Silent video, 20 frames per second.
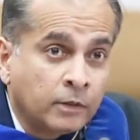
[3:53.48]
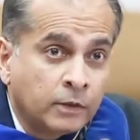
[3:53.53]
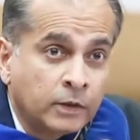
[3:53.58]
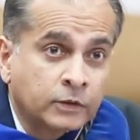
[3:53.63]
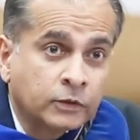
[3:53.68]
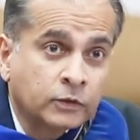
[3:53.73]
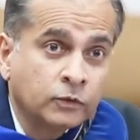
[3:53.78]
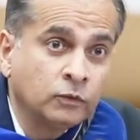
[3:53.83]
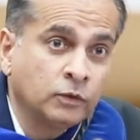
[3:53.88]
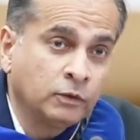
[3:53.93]

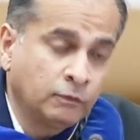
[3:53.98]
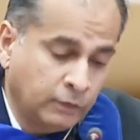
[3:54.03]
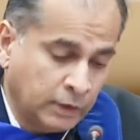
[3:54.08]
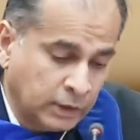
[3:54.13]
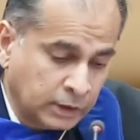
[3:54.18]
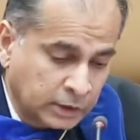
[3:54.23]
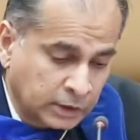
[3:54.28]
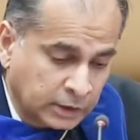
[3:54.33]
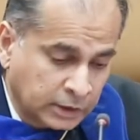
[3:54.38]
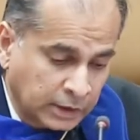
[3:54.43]
This
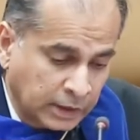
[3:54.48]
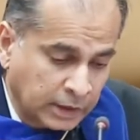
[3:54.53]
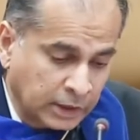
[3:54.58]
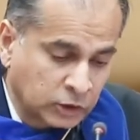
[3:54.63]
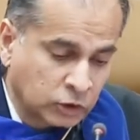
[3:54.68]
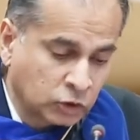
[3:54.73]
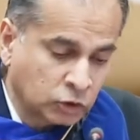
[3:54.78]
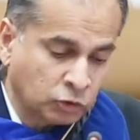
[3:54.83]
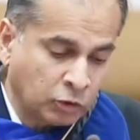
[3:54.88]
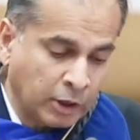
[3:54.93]
university
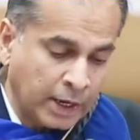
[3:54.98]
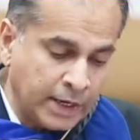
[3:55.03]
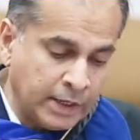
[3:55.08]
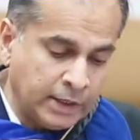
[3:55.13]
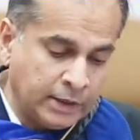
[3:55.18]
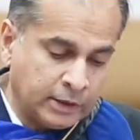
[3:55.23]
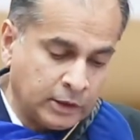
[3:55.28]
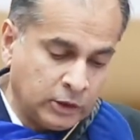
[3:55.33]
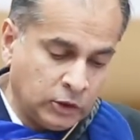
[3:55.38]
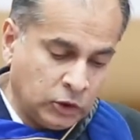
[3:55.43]
has
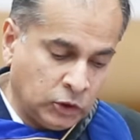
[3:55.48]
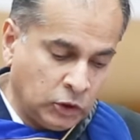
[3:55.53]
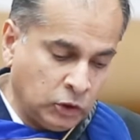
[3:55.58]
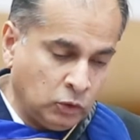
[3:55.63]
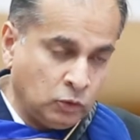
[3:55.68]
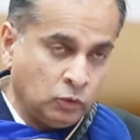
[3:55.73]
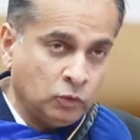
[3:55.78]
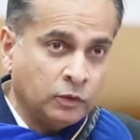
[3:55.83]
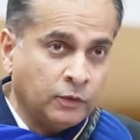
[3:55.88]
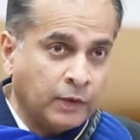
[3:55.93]
trained and
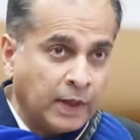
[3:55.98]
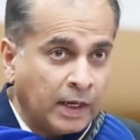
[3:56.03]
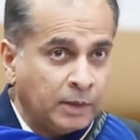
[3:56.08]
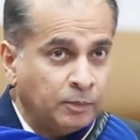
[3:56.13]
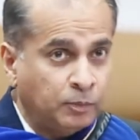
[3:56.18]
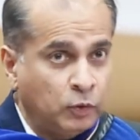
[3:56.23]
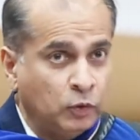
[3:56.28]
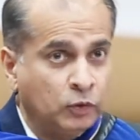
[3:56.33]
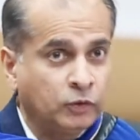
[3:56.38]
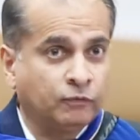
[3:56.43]
tuned
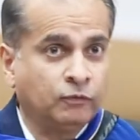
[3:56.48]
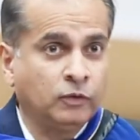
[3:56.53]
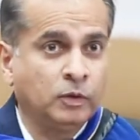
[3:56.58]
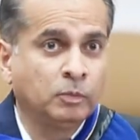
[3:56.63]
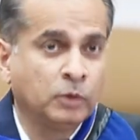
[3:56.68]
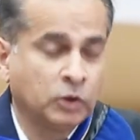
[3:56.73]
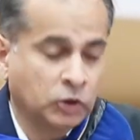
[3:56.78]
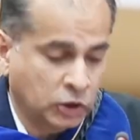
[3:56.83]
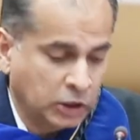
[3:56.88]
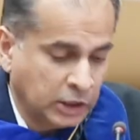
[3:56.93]
that beautiful
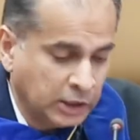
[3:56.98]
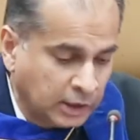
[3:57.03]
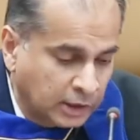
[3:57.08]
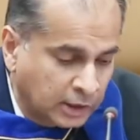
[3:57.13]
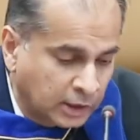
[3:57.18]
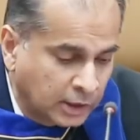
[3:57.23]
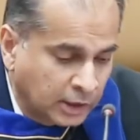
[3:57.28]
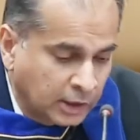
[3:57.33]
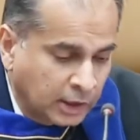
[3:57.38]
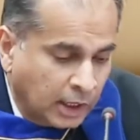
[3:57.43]

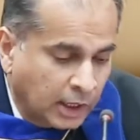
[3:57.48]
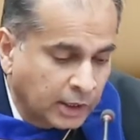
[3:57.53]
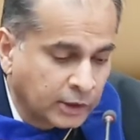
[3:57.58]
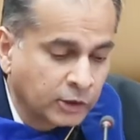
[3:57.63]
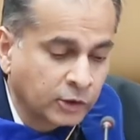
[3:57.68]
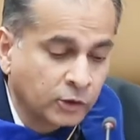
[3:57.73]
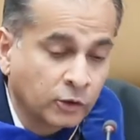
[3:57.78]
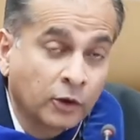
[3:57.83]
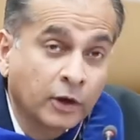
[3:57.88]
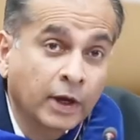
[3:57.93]
machine
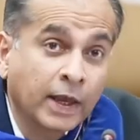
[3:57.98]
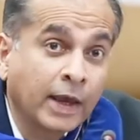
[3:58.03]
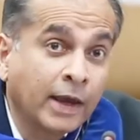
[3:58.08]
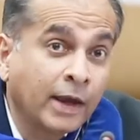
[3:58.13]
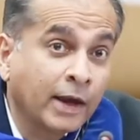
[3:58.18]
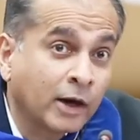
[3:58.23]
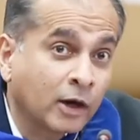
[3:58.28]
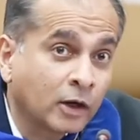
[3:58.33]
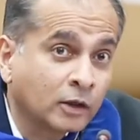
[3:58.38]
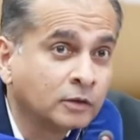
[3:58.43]
under your
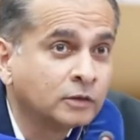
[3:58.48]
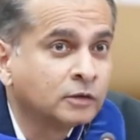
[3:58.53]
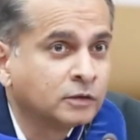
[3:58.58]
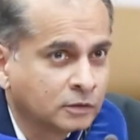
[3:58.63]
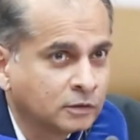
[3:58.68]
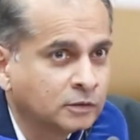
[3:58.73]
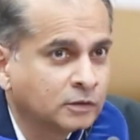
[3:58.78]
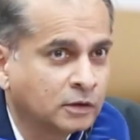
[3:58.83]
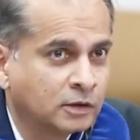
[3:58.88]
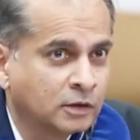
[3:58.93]
hair.
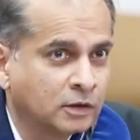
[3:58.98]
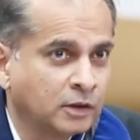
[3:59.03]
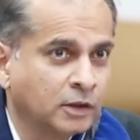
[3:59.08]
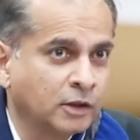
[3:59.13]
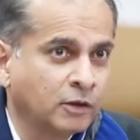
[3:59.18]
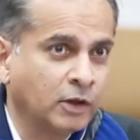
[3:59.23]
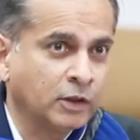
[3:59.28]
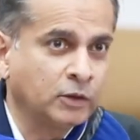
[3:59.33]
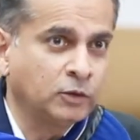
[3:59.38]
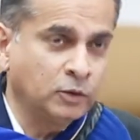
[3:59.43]
And
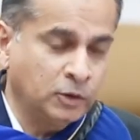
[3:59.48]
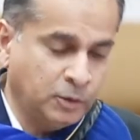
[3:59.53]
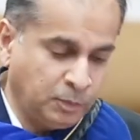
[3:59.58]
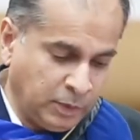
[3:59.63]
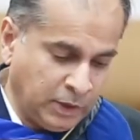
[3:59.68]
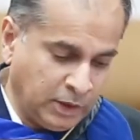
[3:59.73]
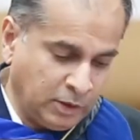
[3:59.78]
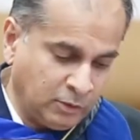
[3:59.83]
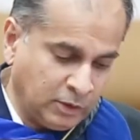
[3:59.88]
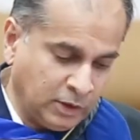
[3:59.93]
here I do
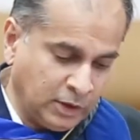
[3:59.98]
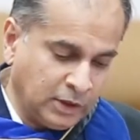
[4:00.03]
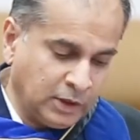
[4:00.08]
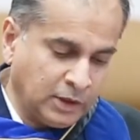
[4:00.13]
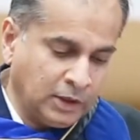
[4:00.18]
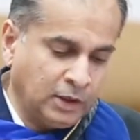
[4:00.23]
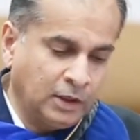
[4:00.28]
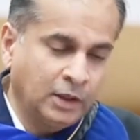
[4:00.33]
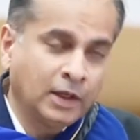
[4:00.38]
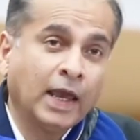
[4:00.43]
speak with a
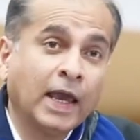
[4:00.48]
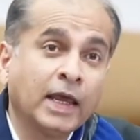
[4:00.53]
little